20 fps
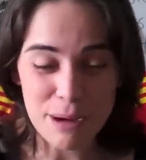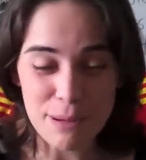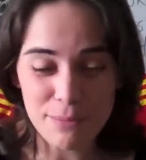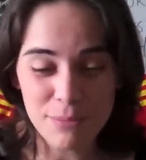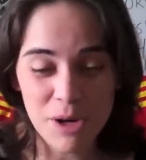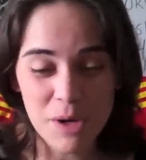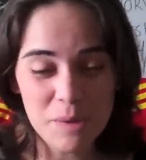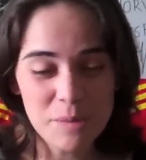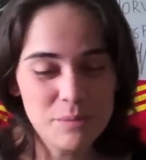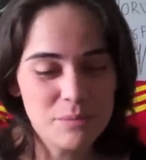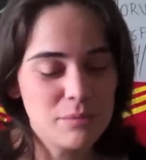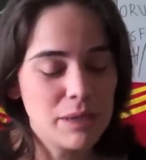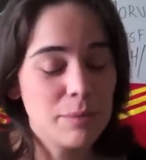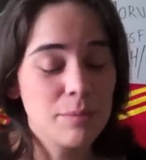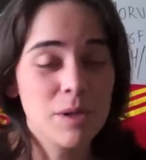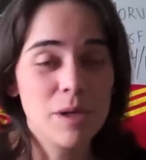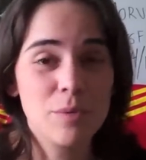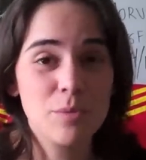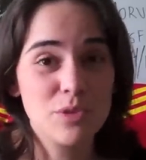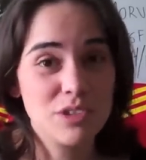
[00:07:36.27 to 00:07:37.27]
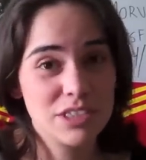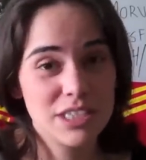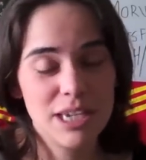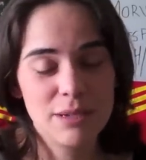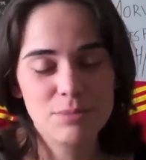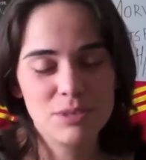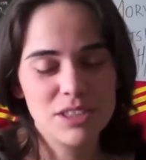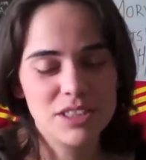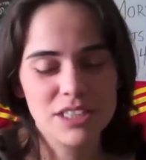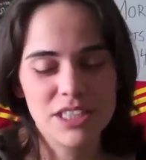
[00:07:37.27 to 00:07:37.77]
My mom, my mom was
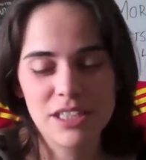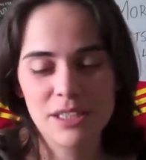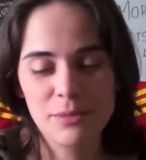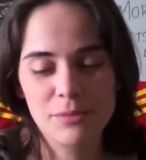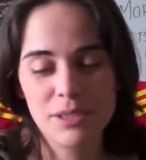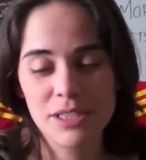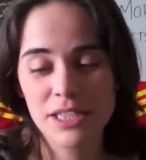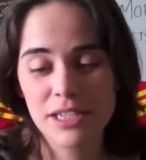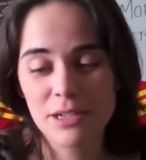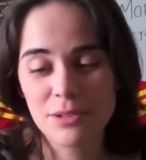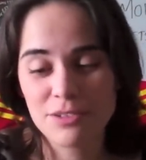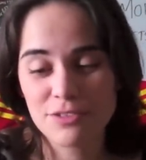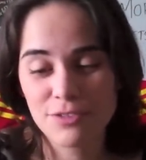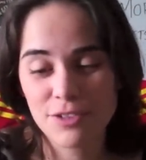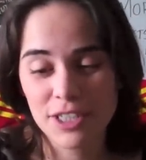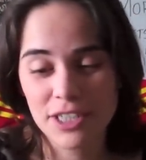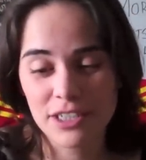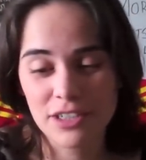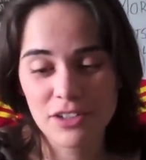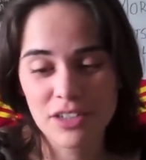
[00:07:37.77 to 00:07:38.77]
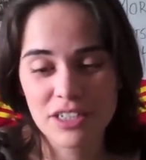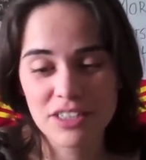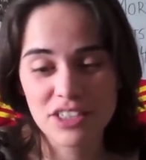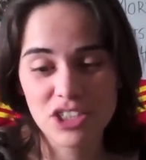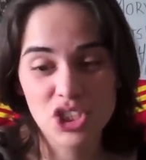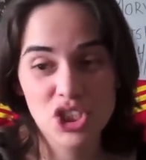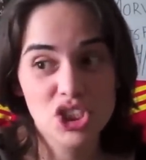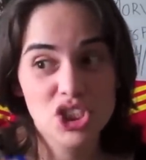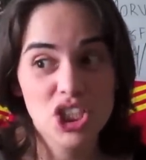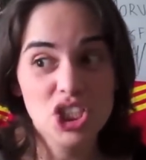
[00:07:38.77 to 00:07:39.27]
kept on telling me that I was freaking
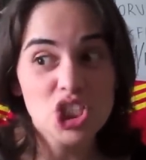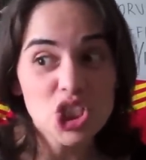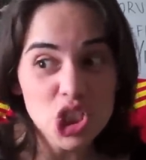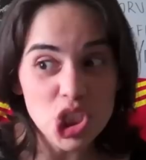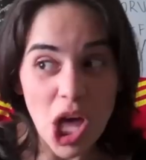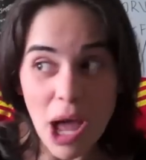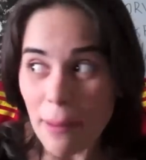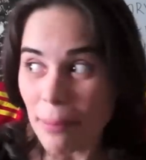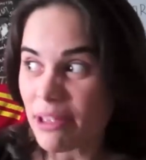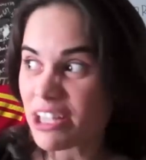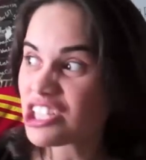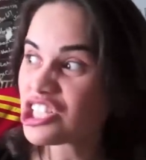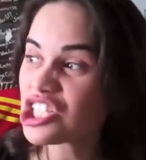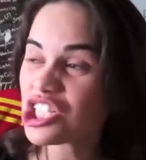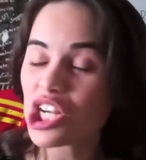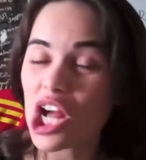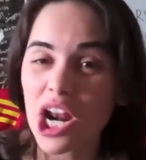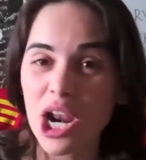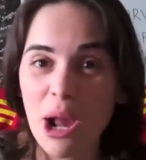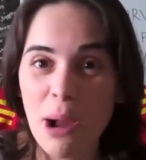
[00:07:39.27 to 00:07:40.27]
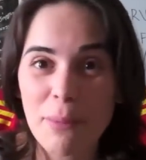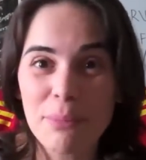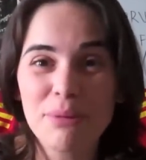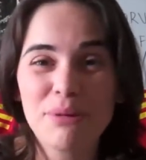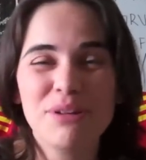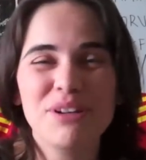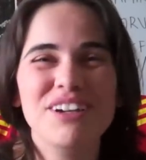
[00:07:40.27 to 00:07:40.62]
crazy. She's like, stop it, shut up.